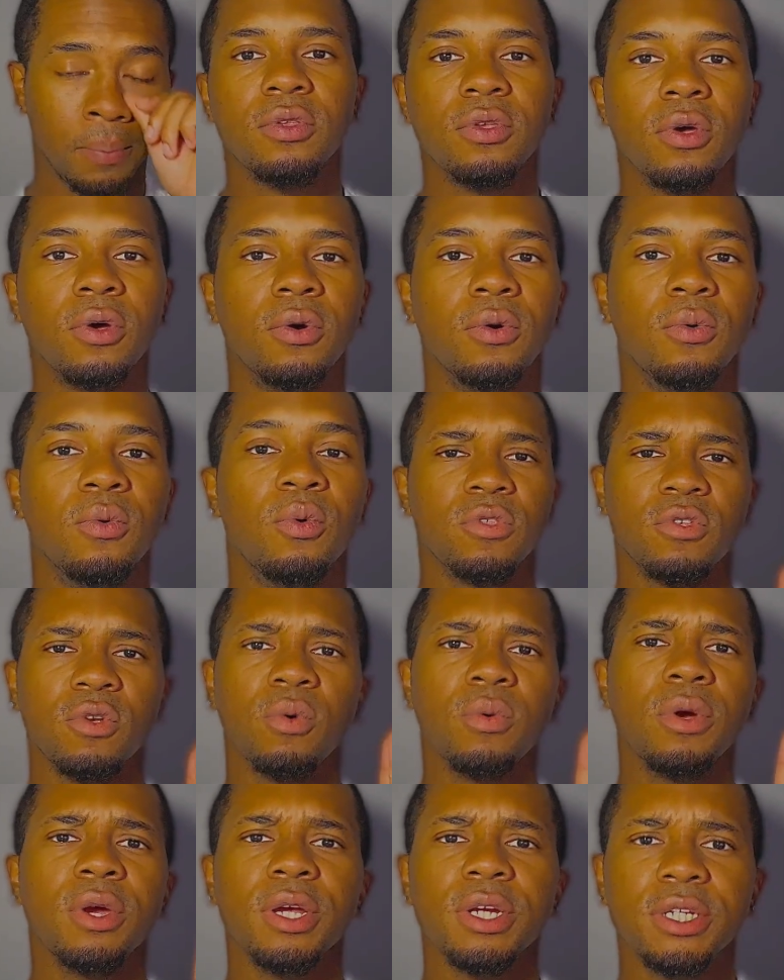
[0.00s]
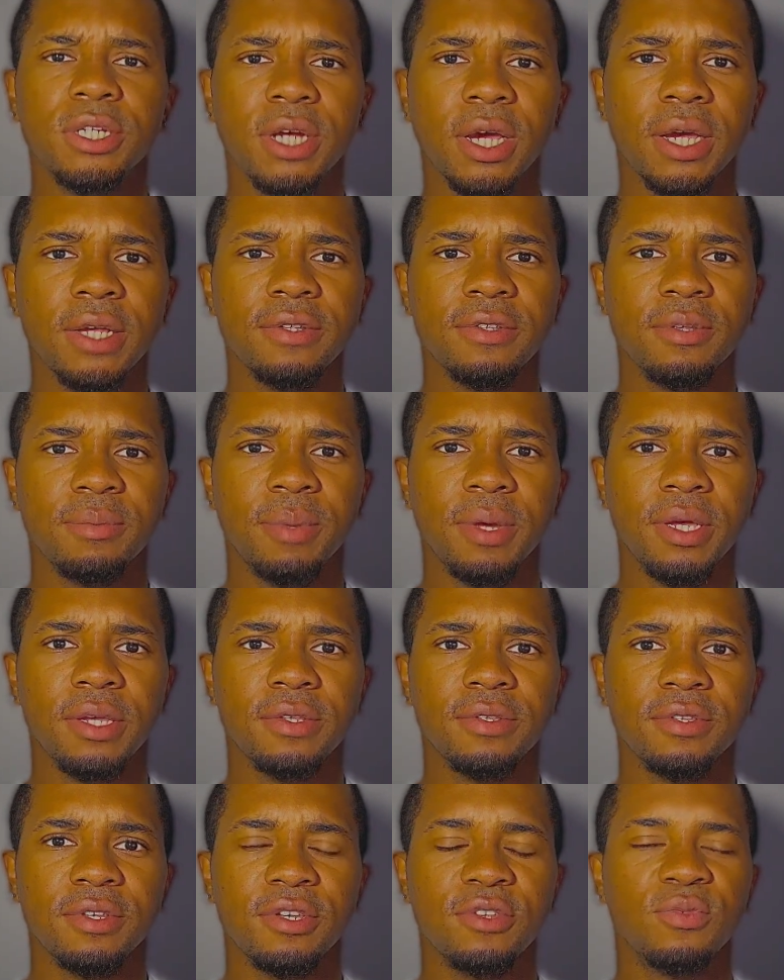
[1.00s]
So where it shines the
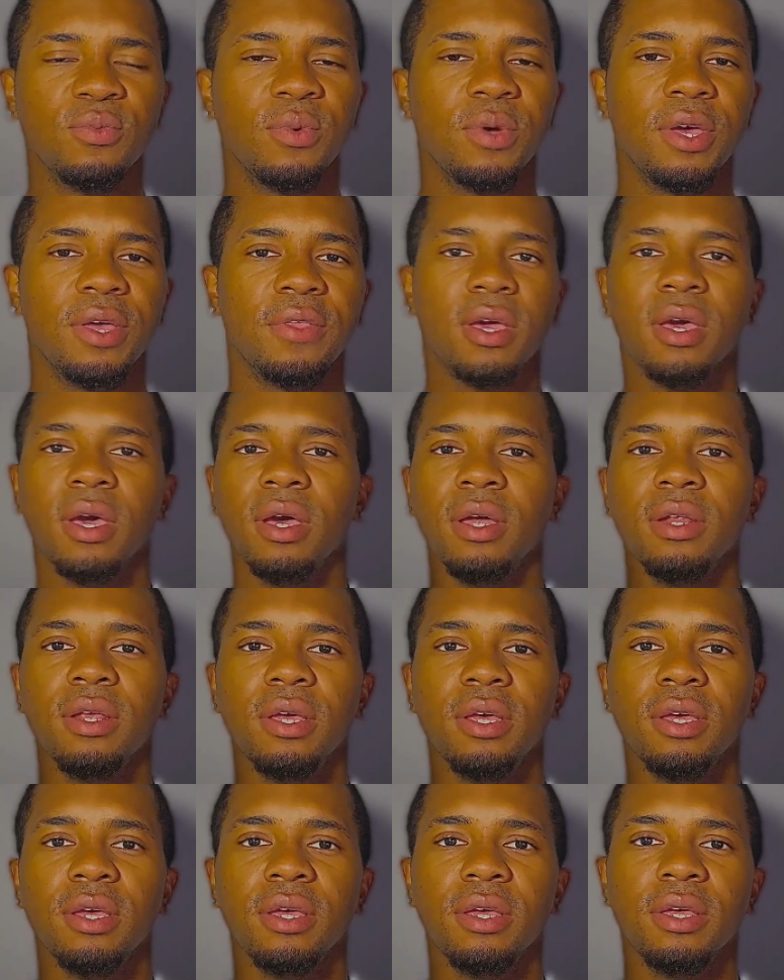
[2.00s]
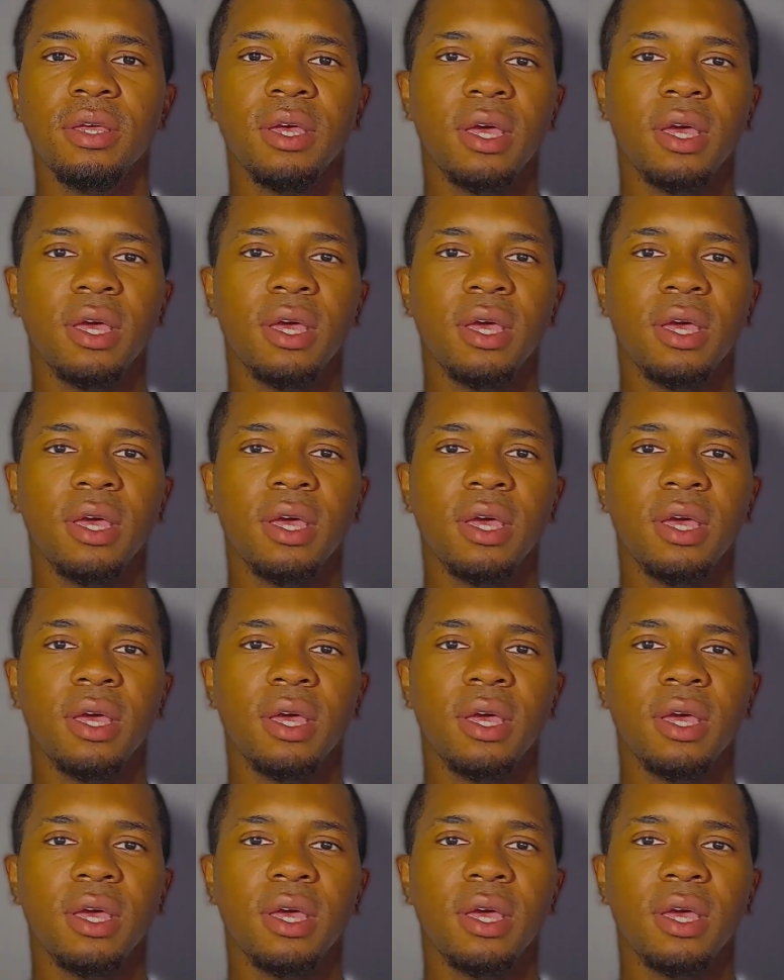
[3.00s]
best is with cutting